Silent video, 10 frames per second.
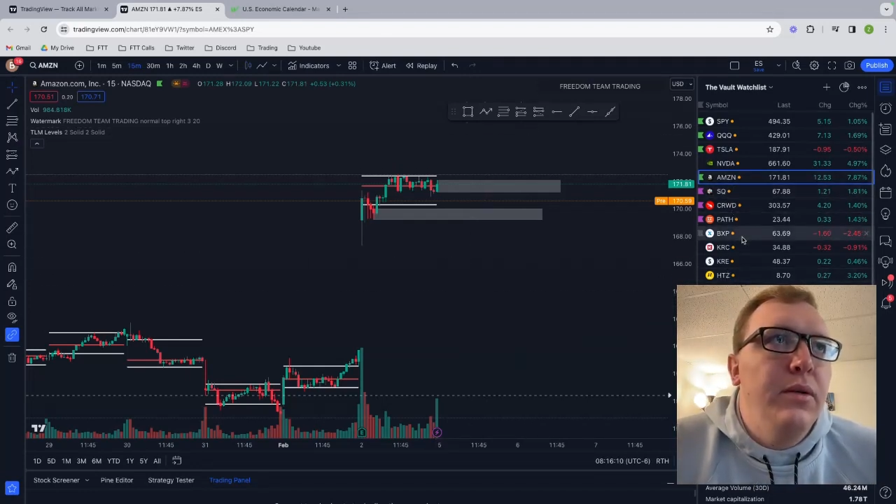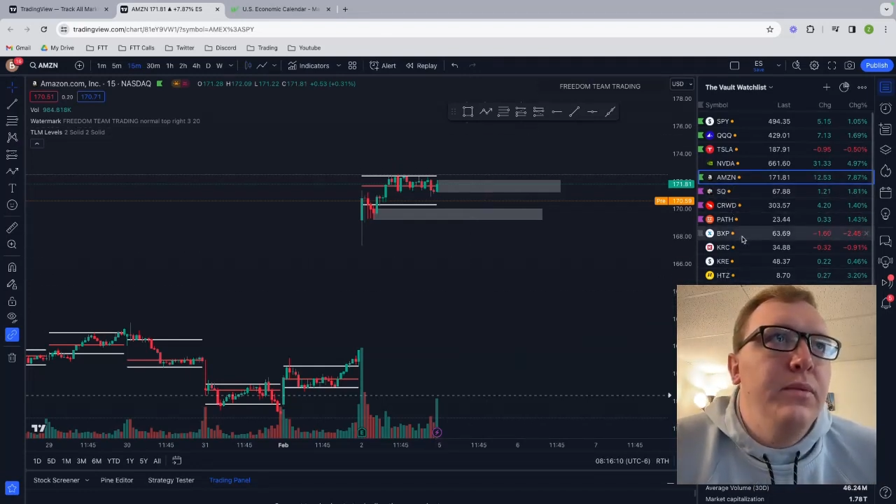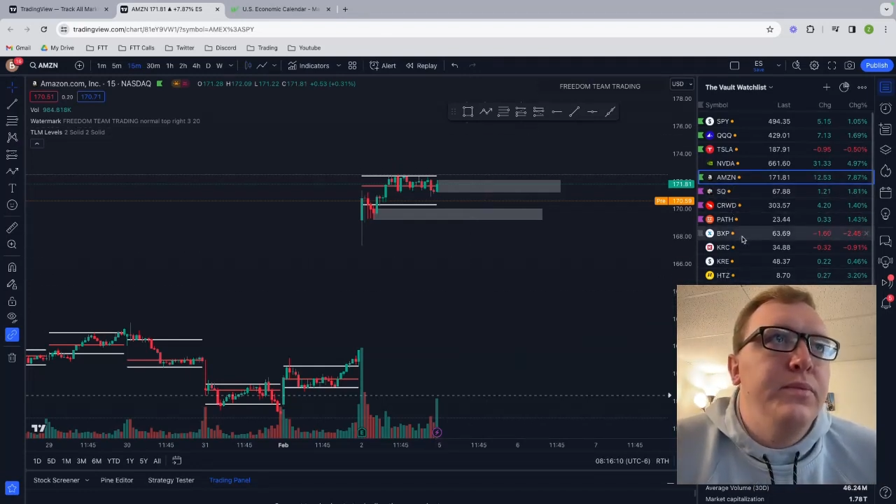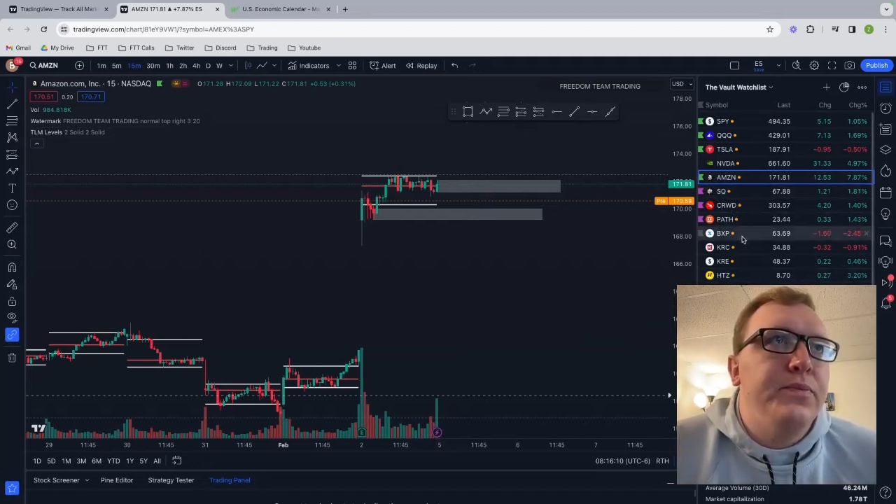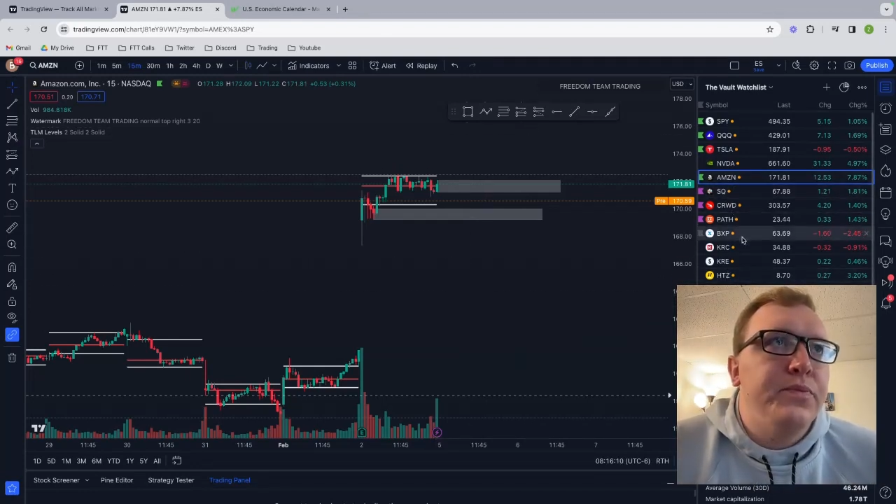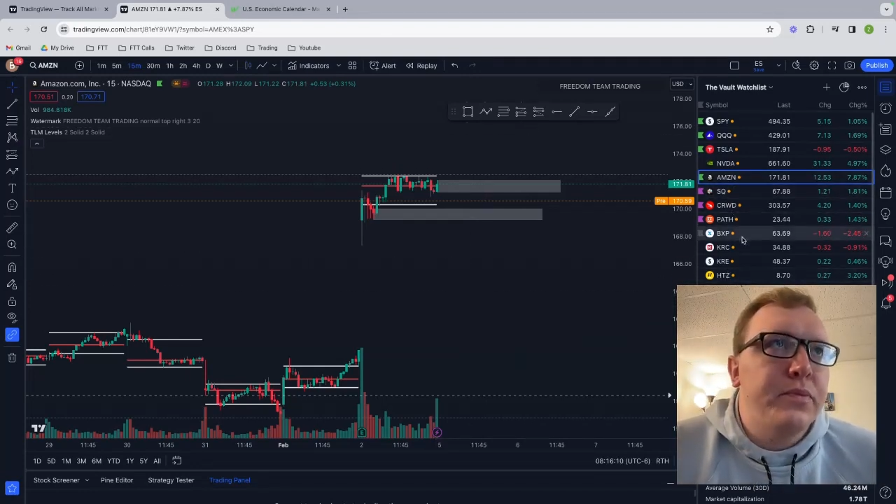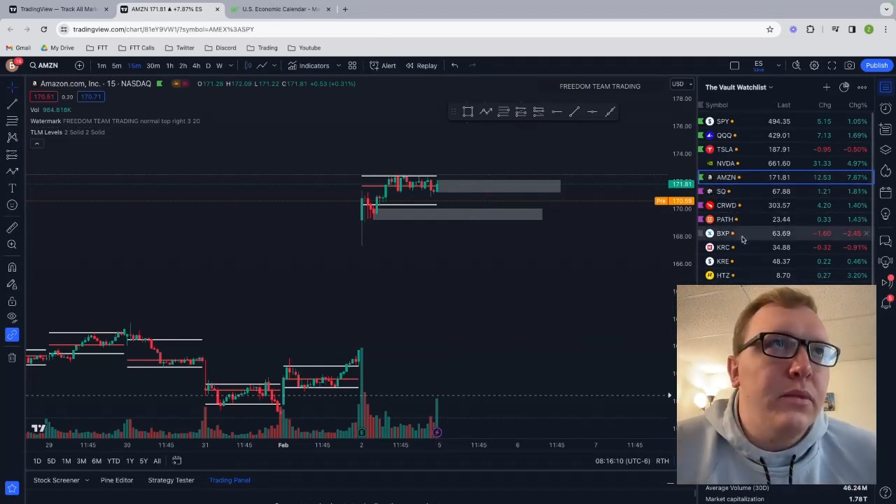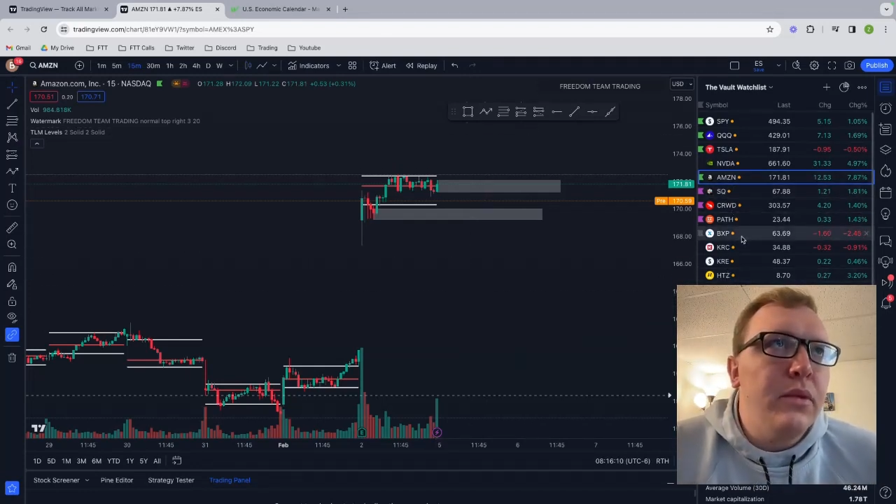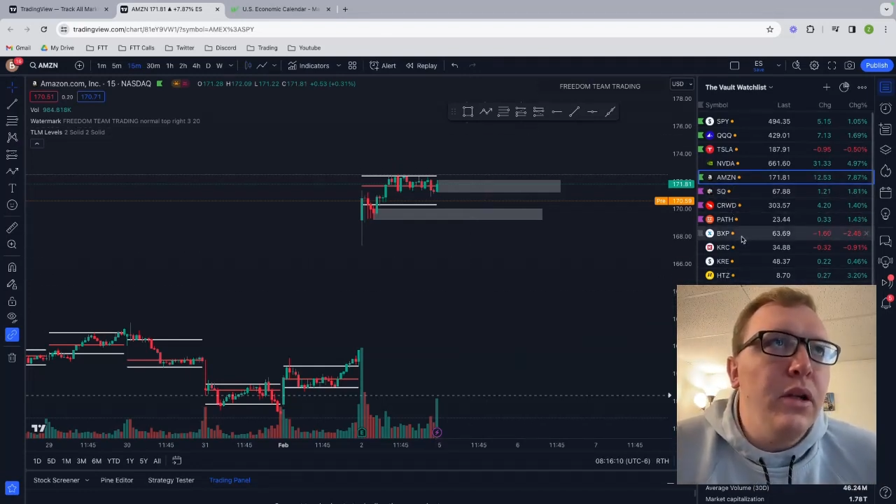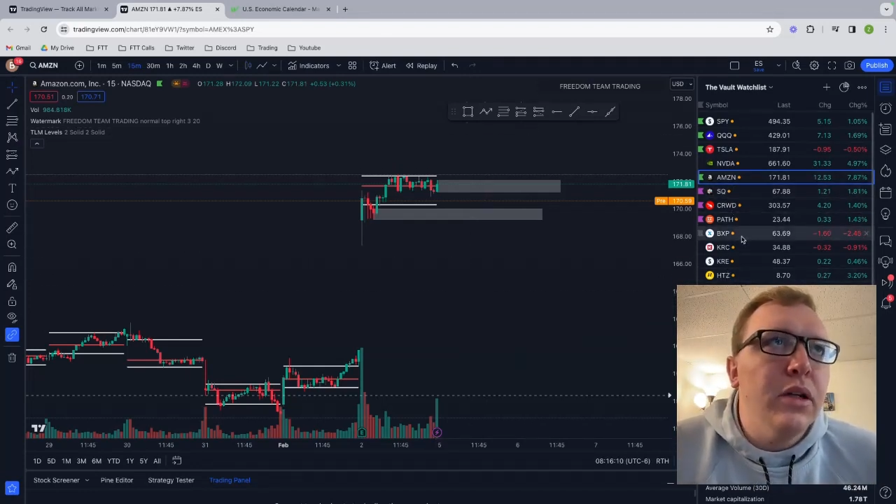
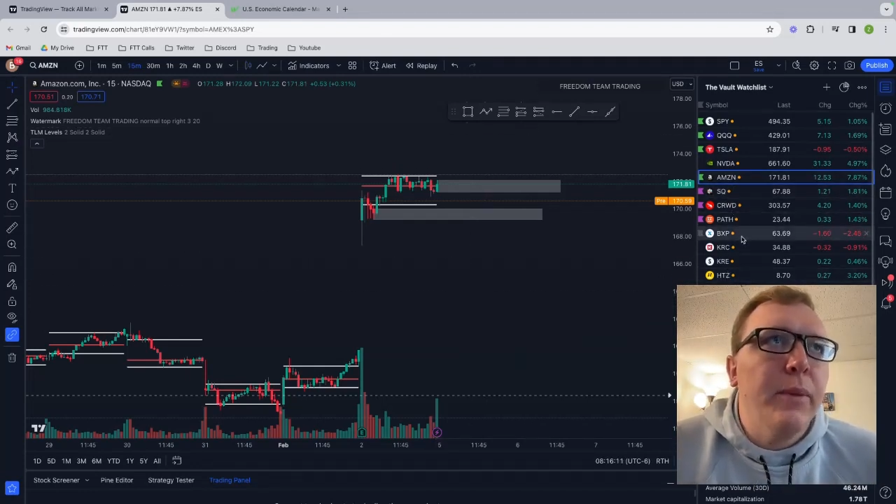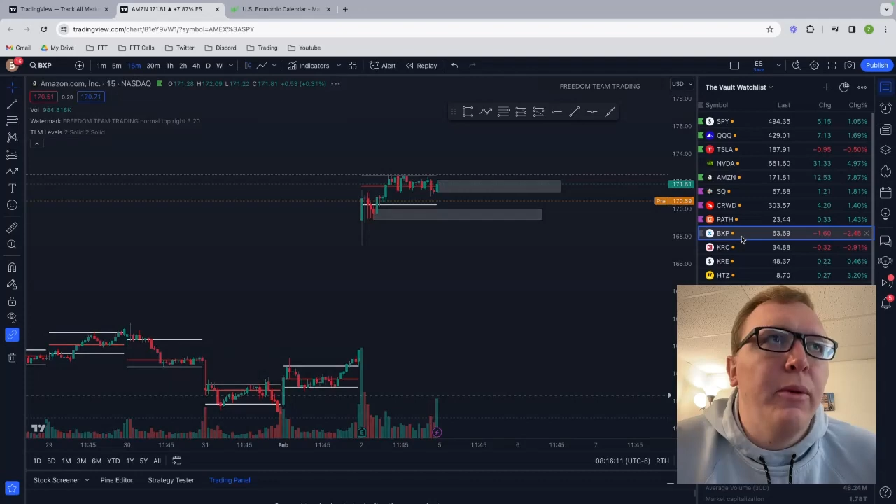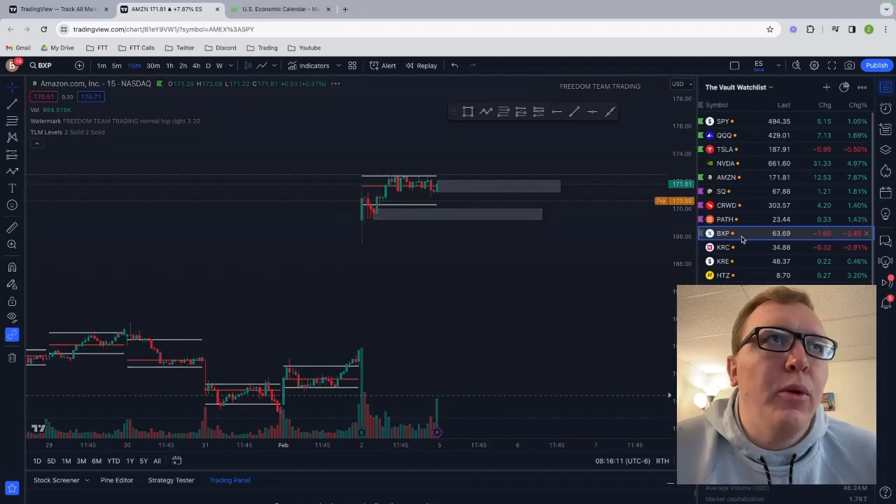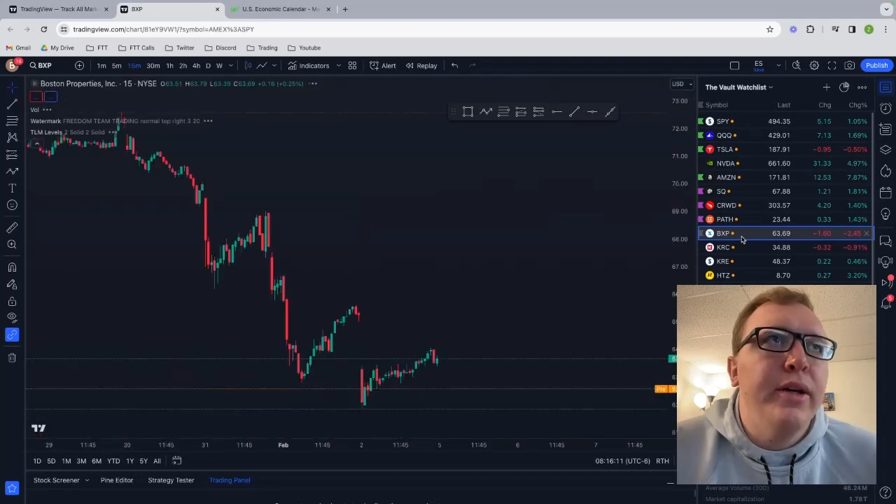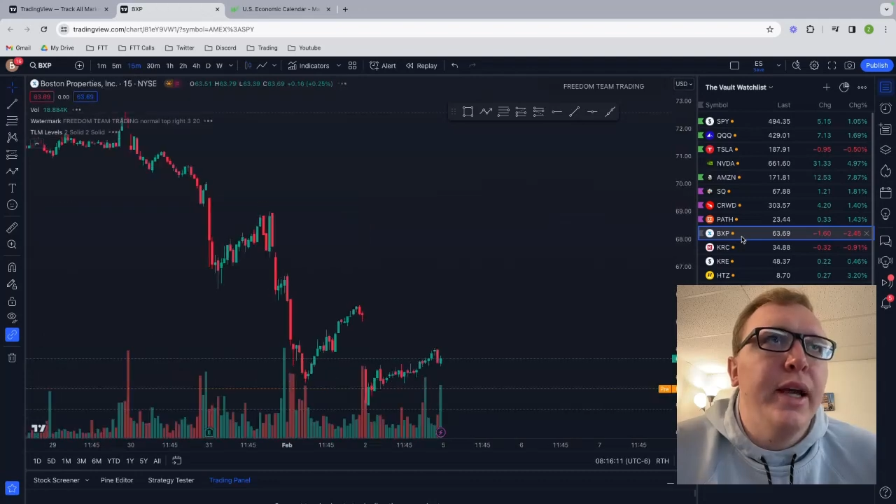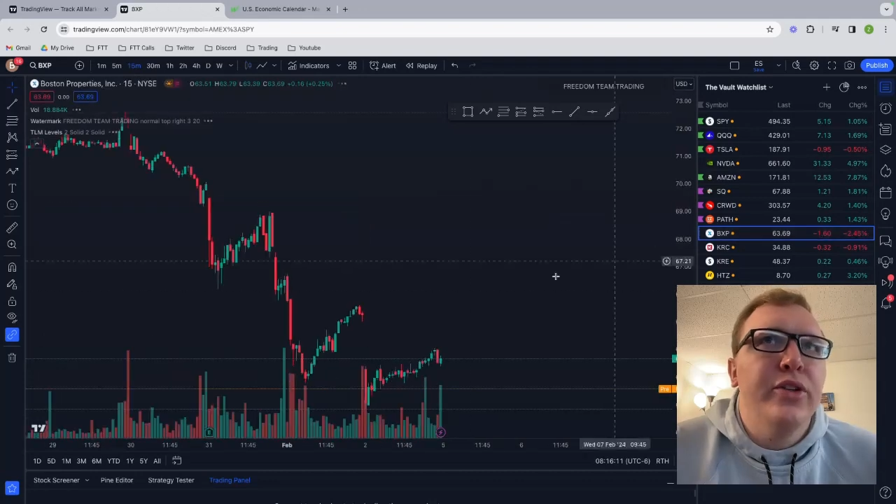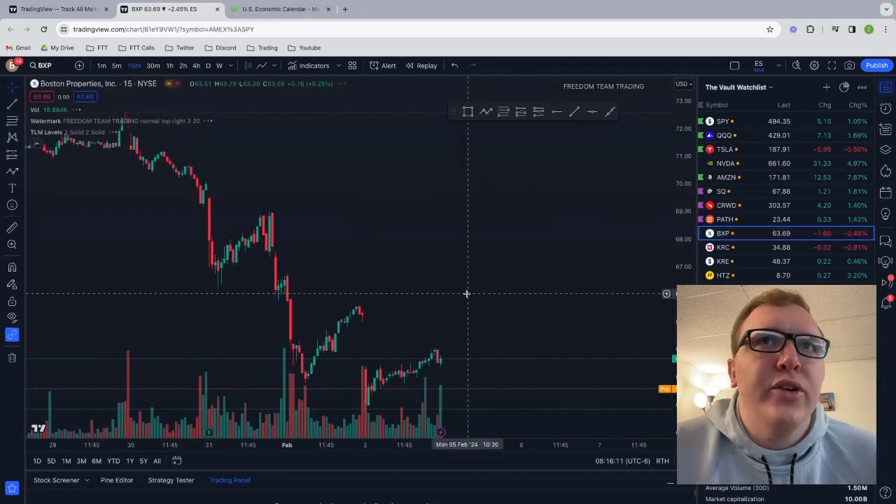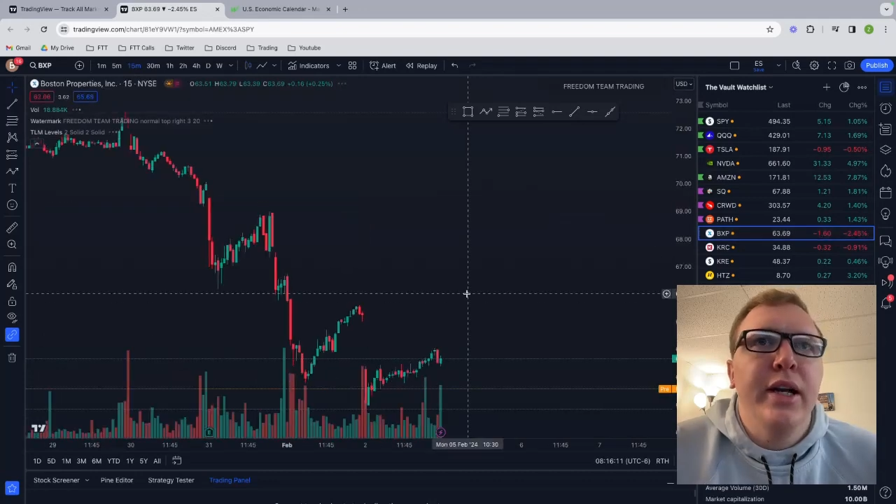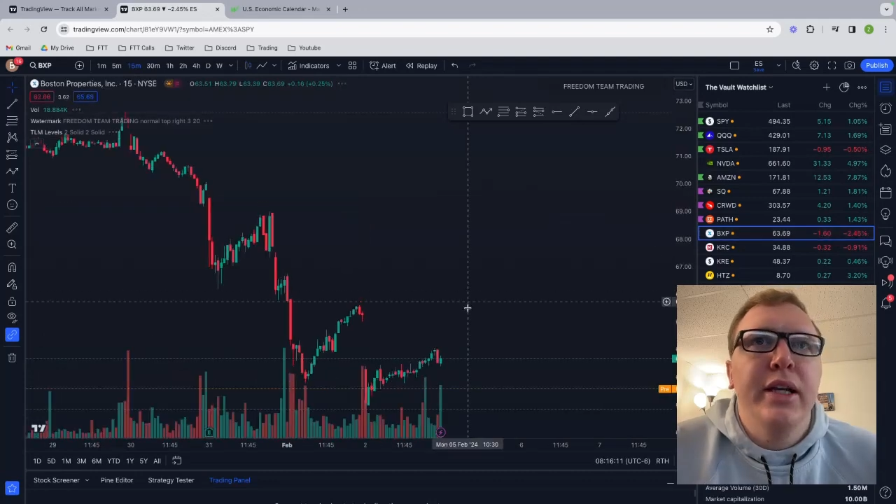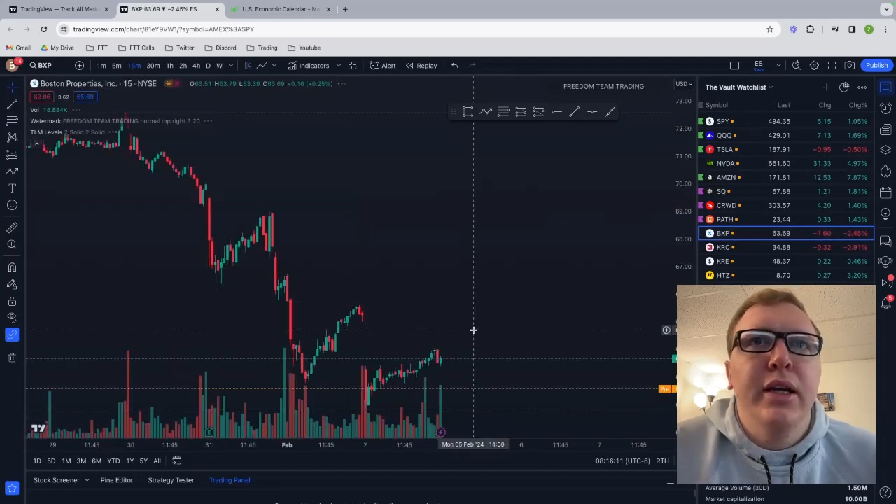A couple more day
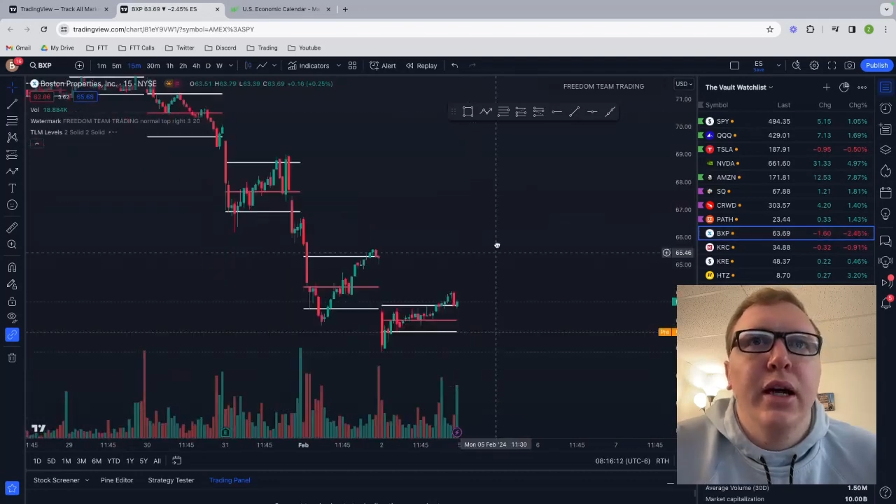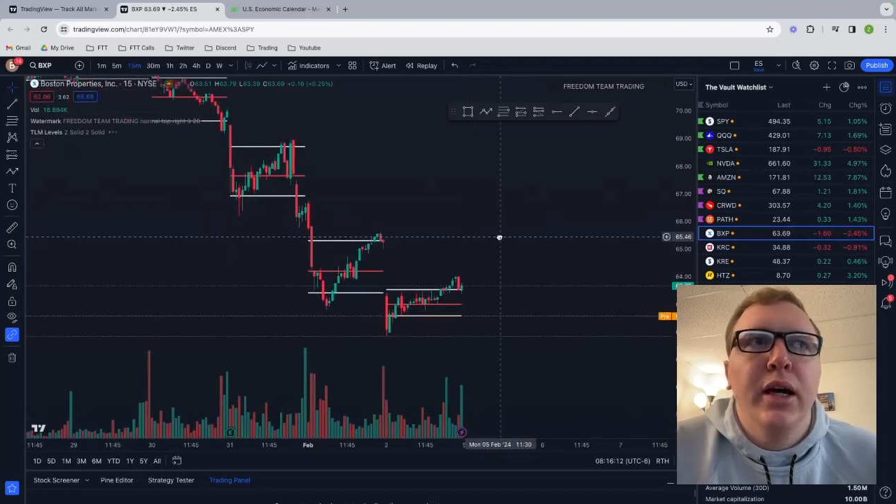trading